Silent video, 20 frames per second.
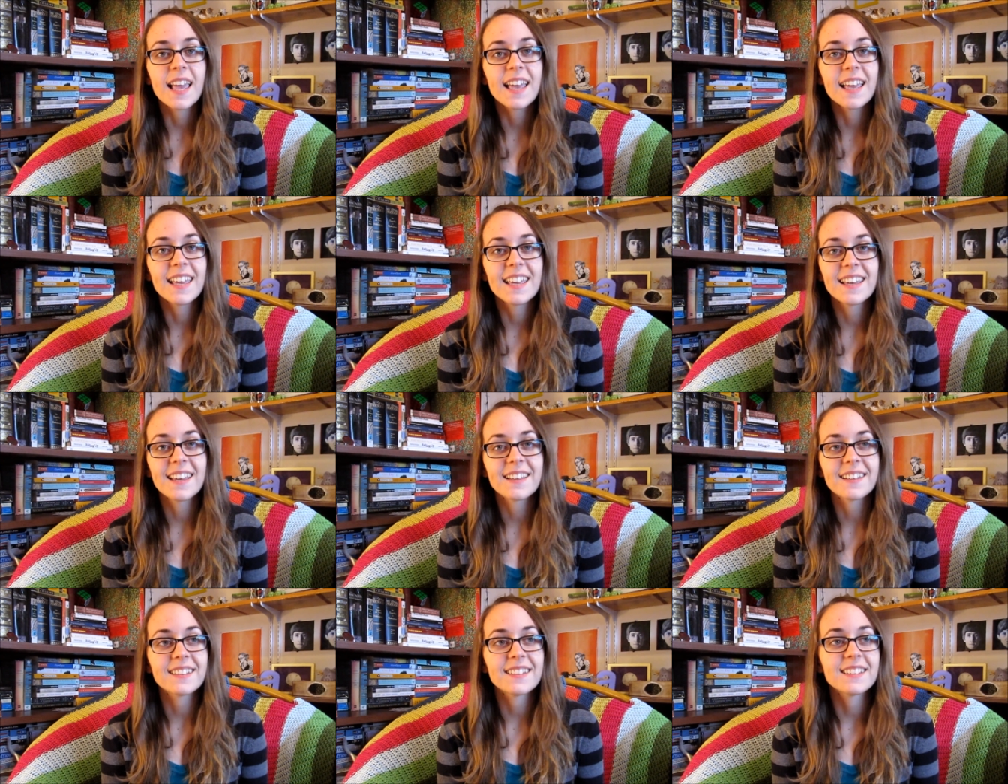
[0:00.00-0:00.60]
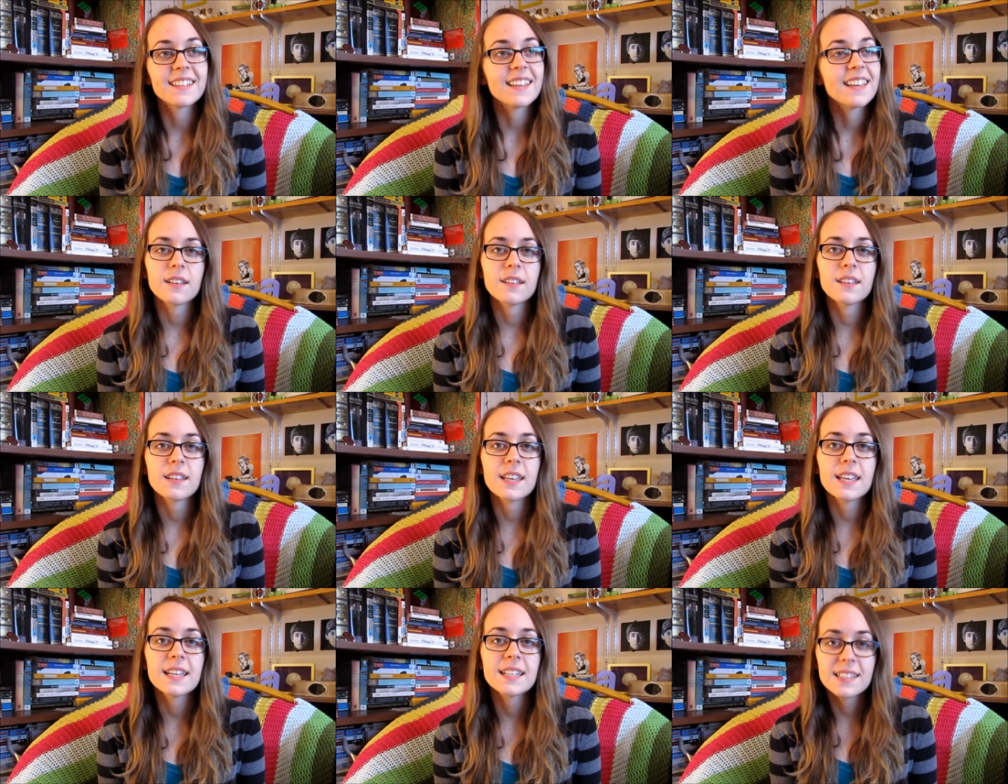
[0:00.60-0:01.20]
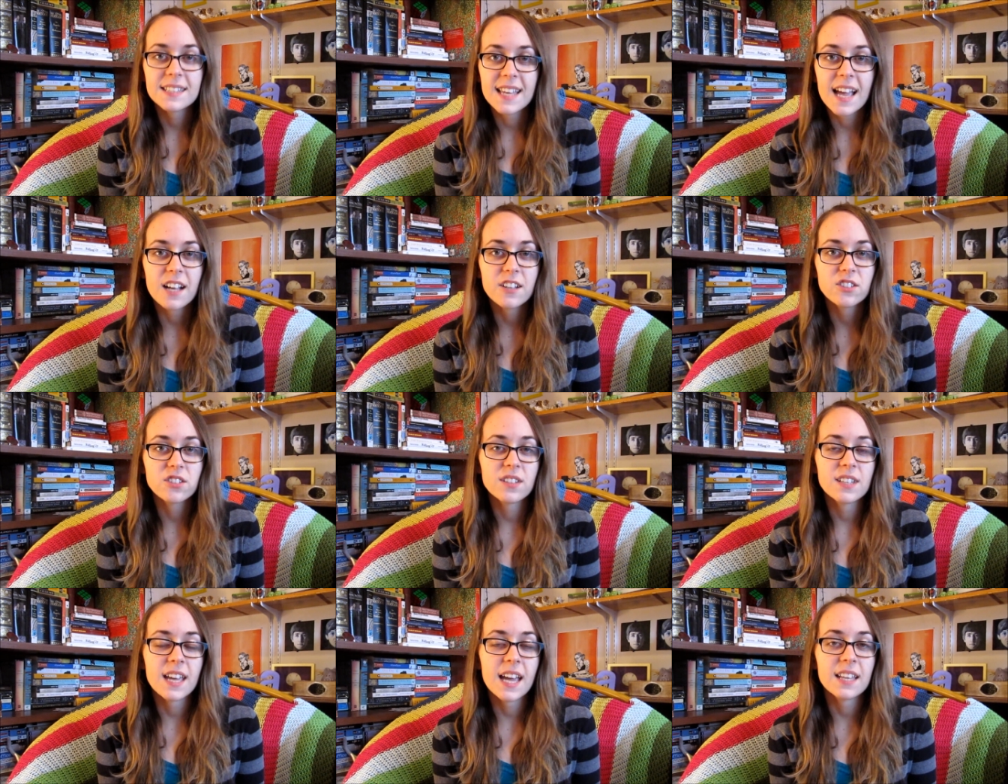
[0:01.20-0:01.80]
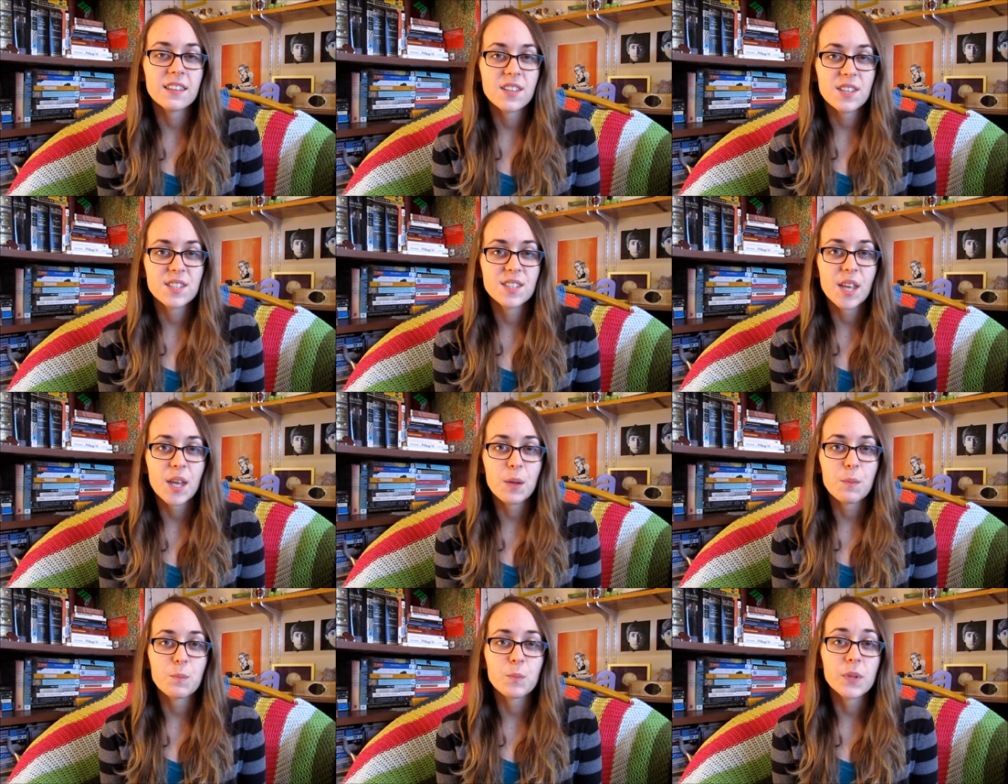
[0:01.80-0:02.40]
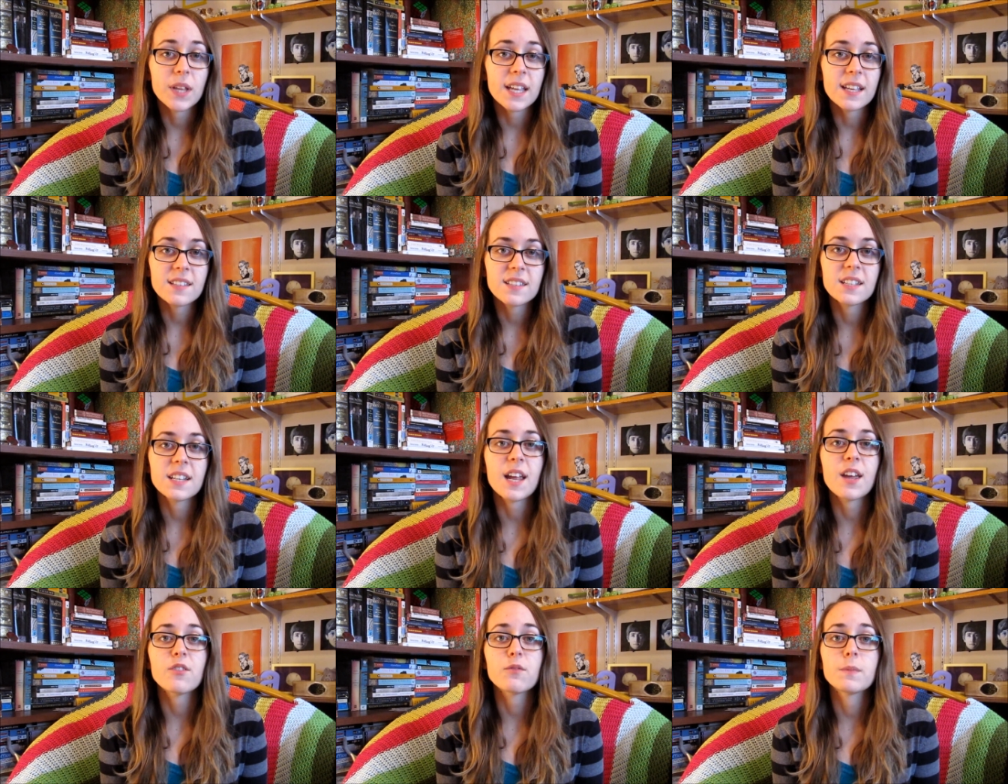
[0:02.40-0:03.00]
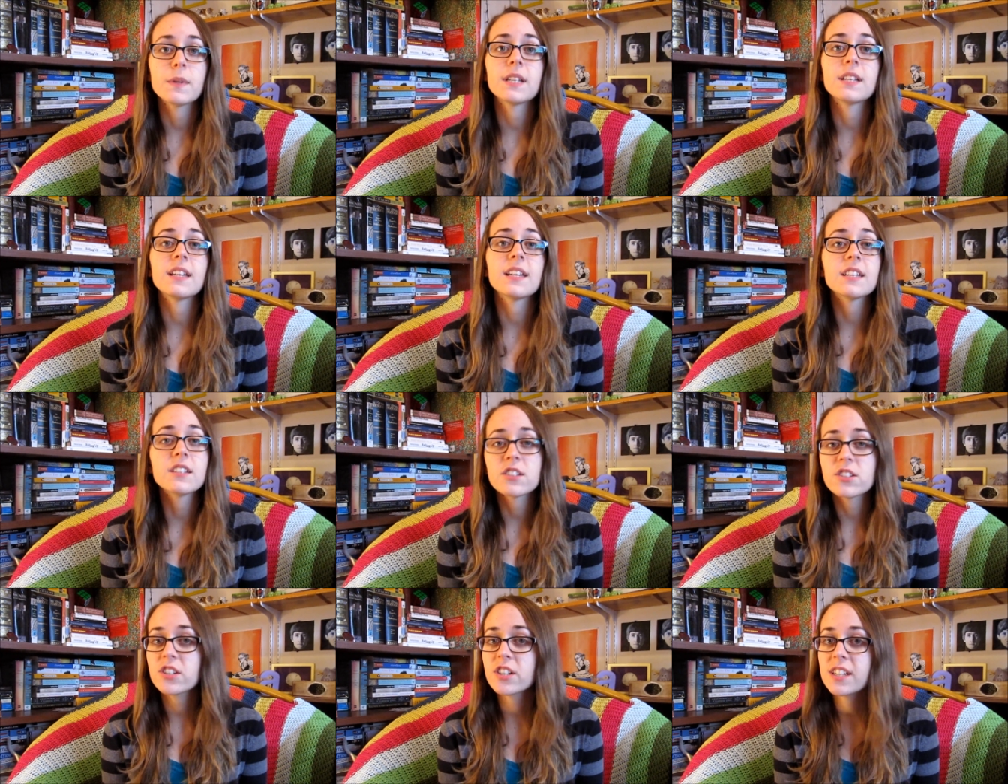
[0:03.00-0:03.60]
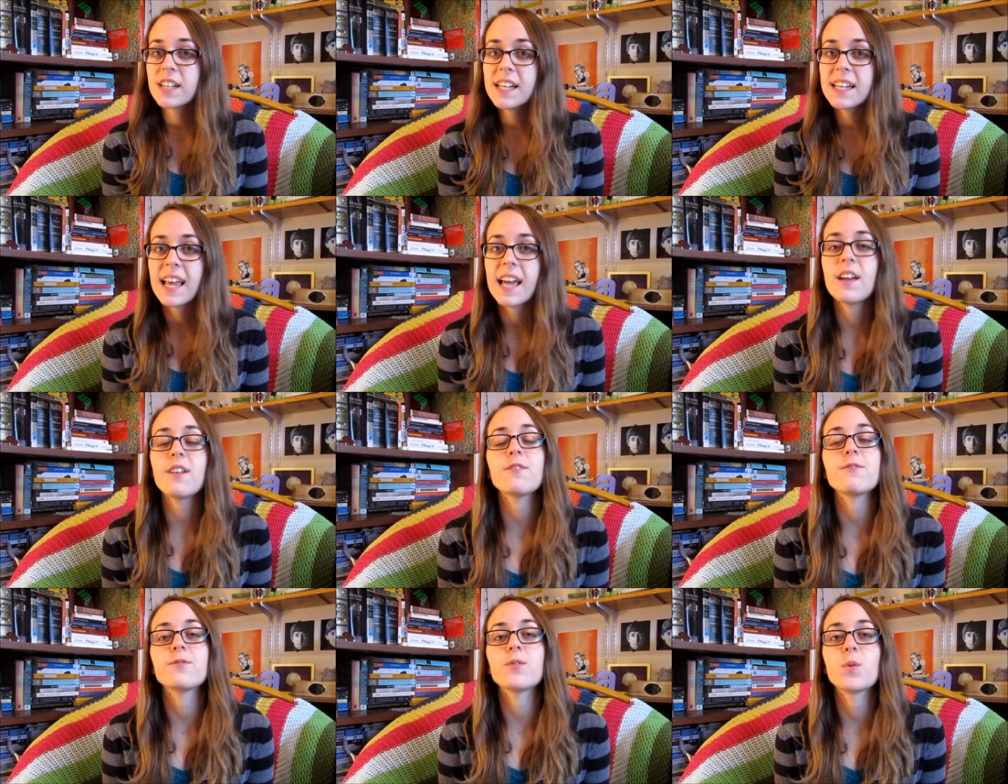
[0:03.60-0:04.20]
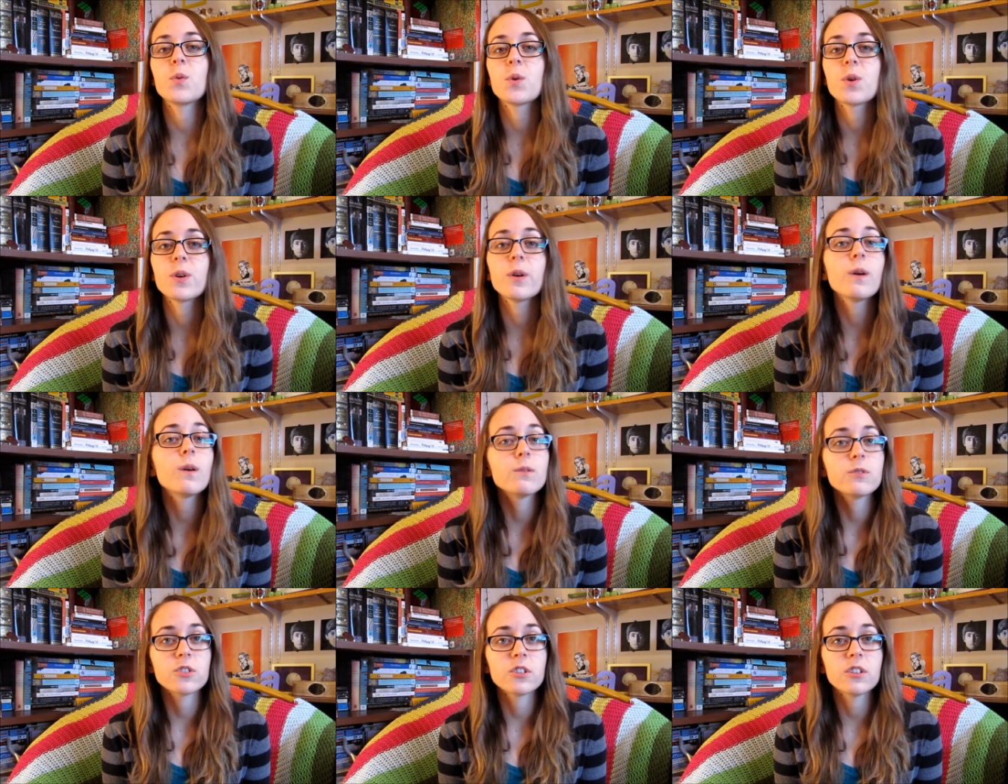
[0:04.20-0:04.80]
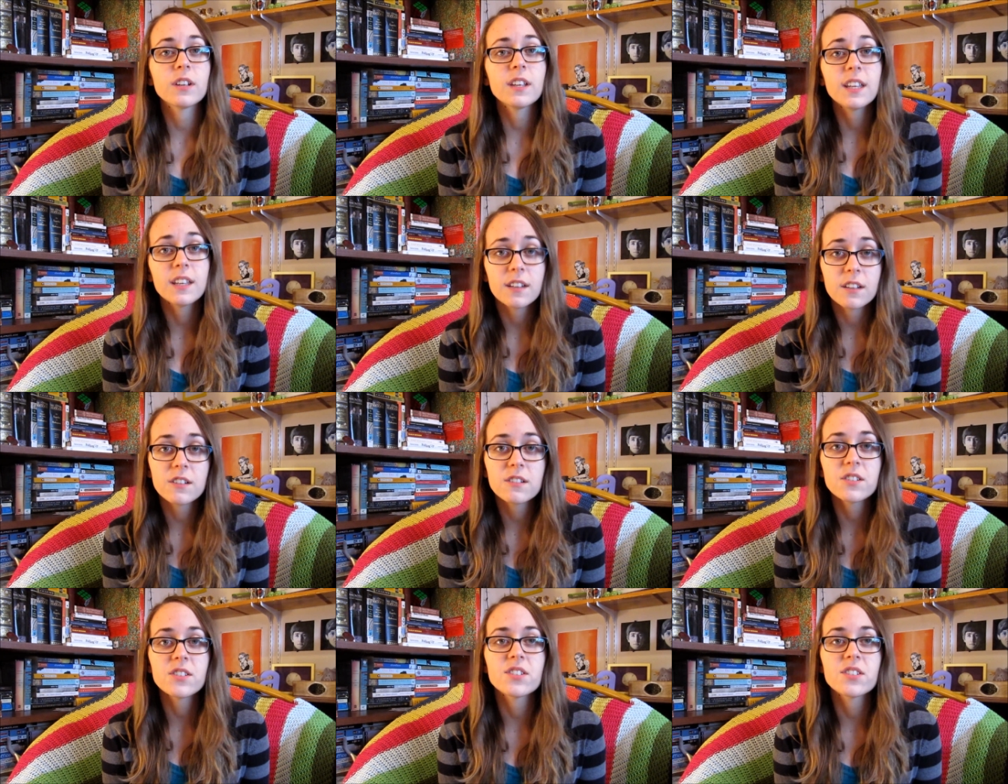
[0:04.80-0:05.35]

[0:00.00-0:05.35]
and it's actually at the same place that I've been interning at for over a year,